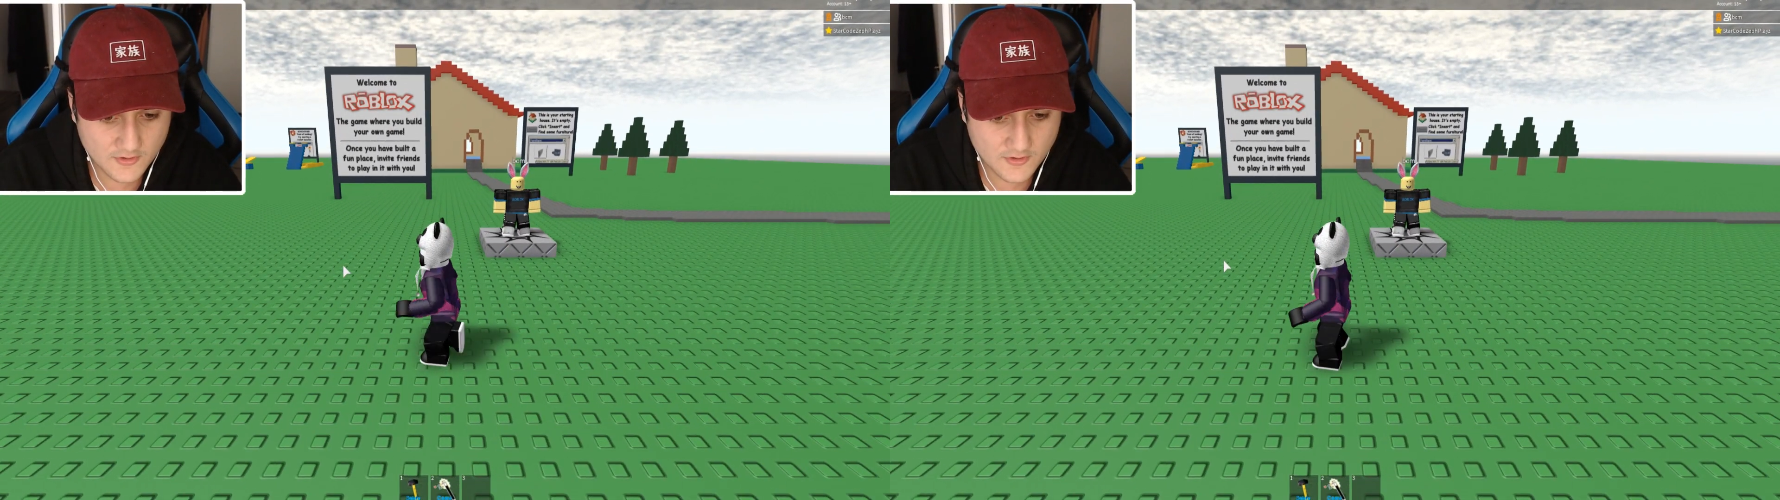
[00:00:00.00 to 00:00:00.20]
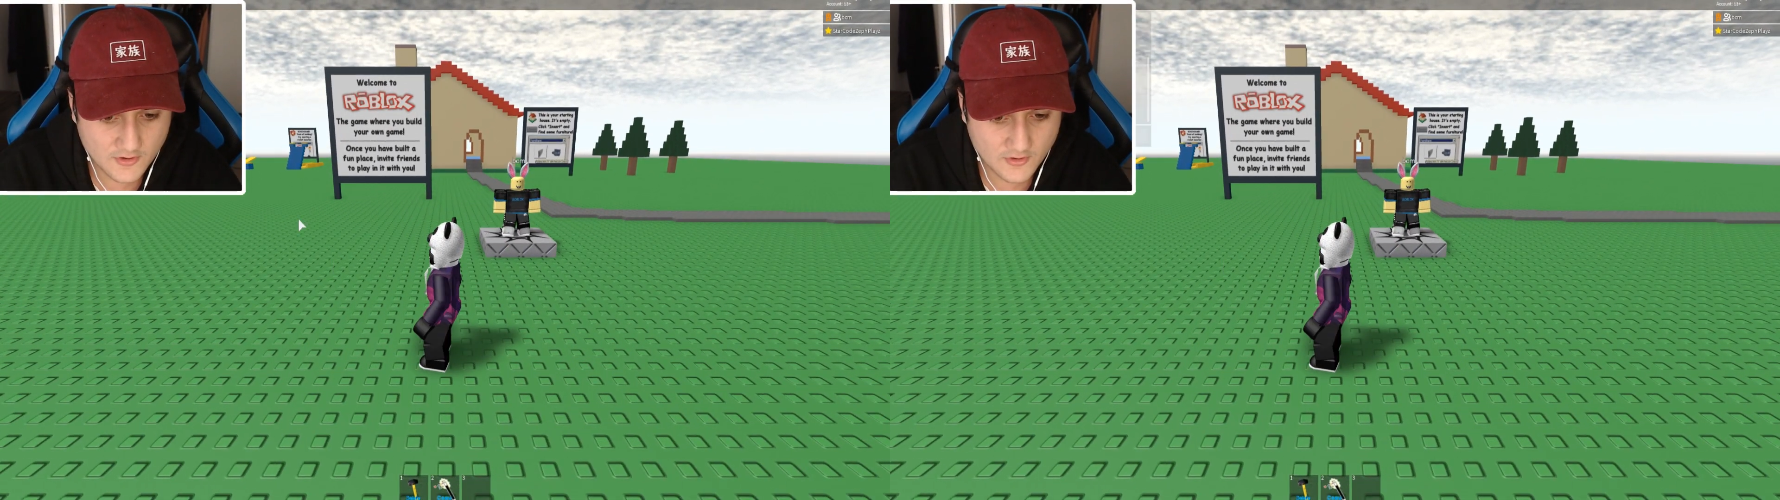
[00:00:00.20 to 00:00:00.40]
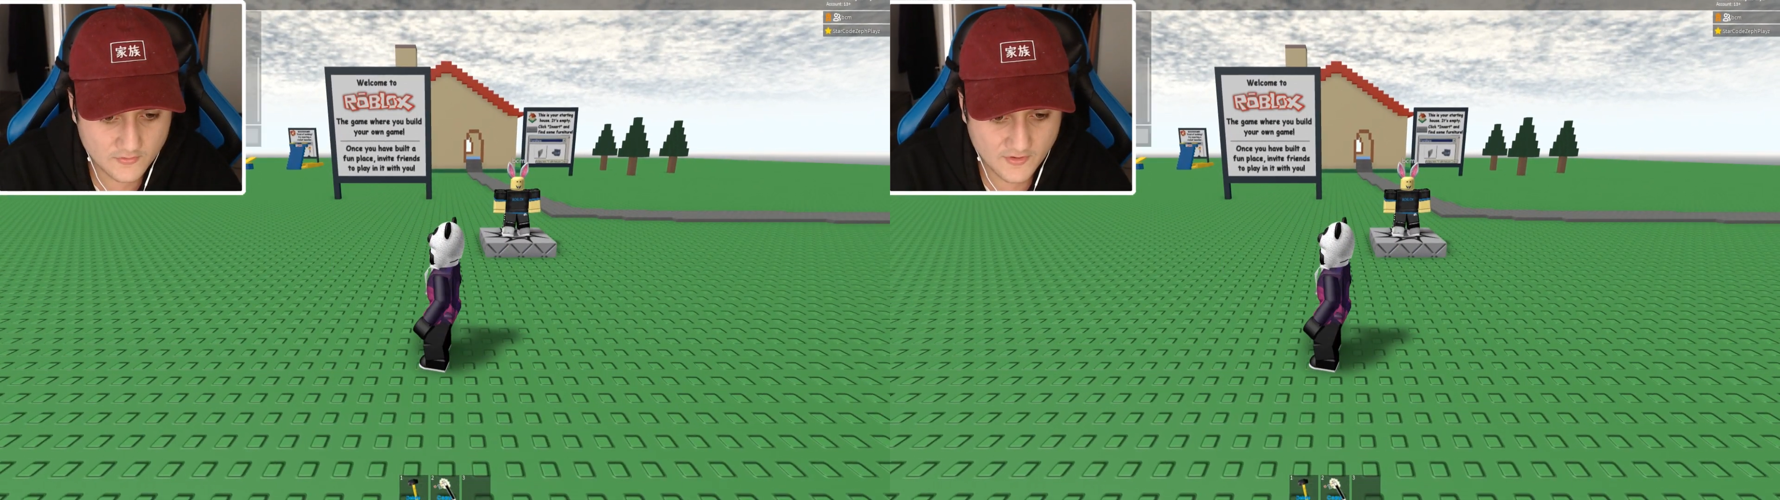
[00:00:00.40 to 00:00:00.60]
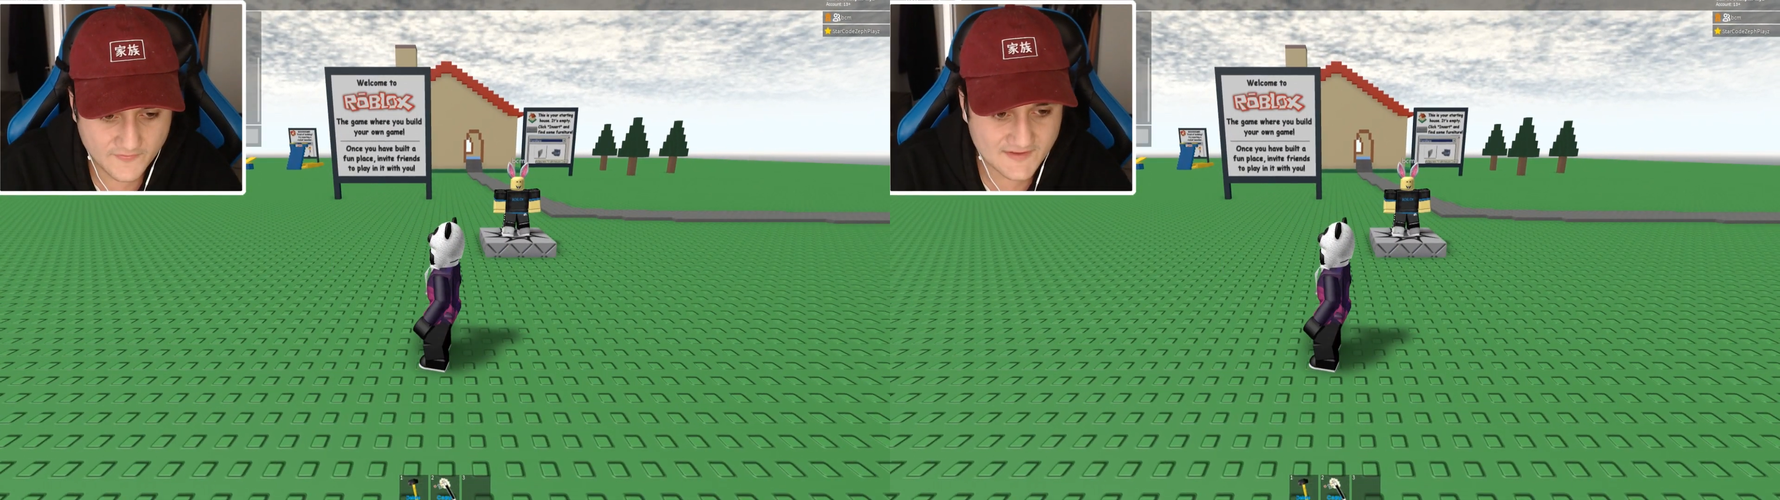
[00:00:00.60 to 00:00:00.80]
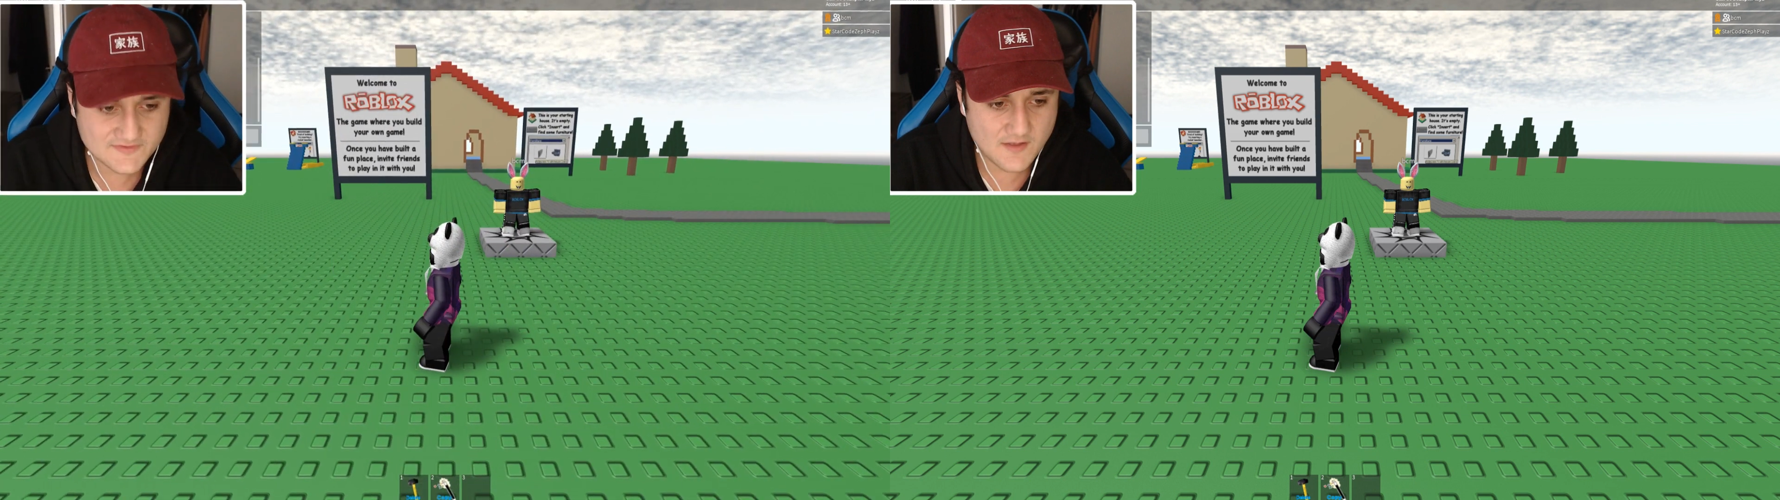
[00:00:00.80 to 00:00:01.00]
no, no, no,
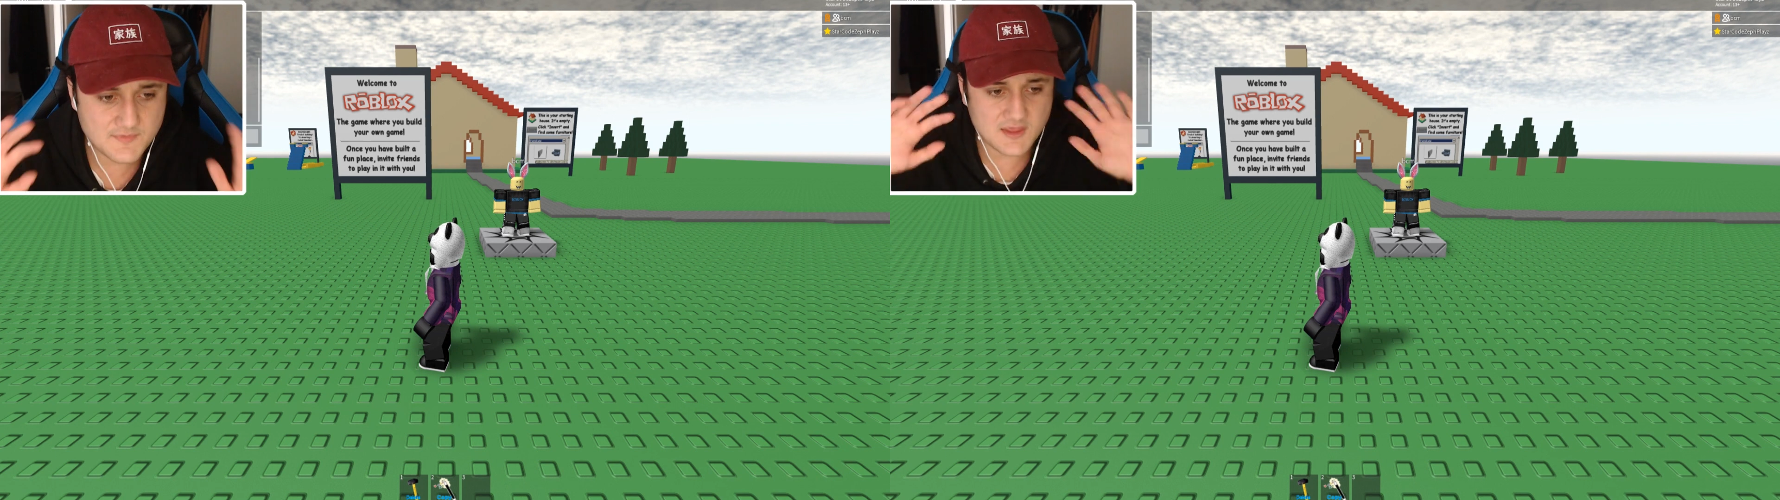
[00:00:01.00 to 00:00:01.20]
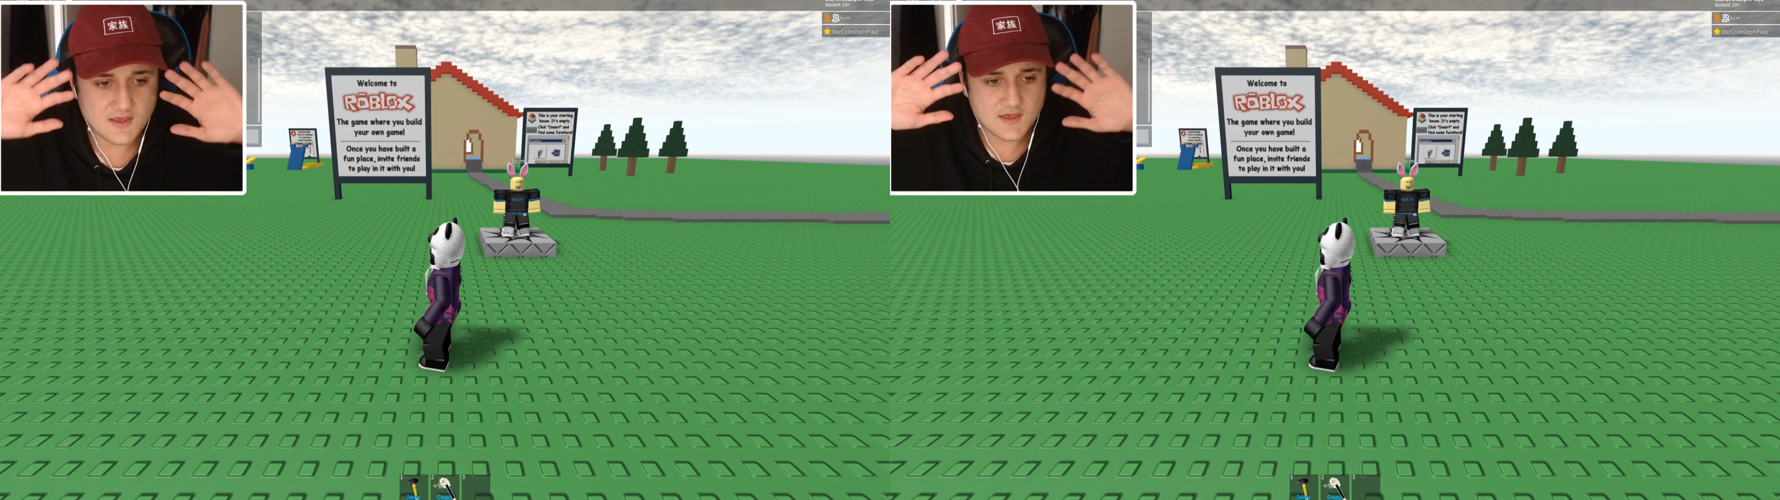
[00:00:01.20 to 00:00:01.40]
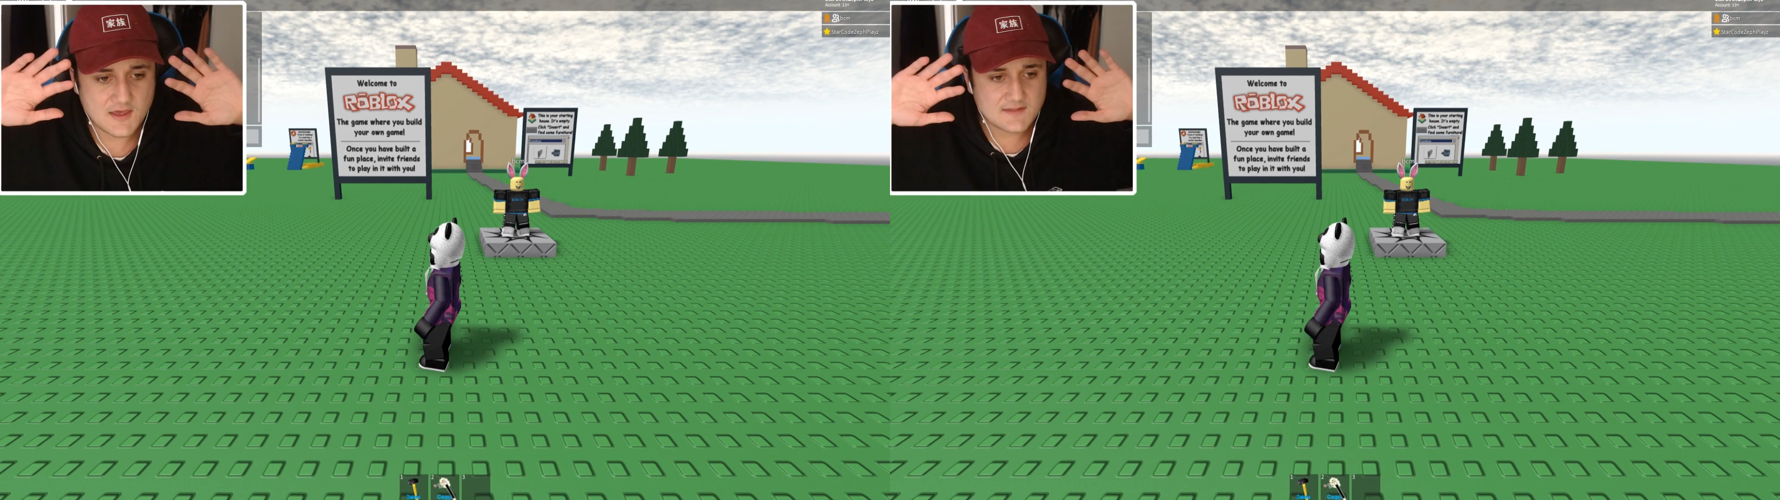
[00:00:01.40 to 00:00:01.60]
no. That's not me.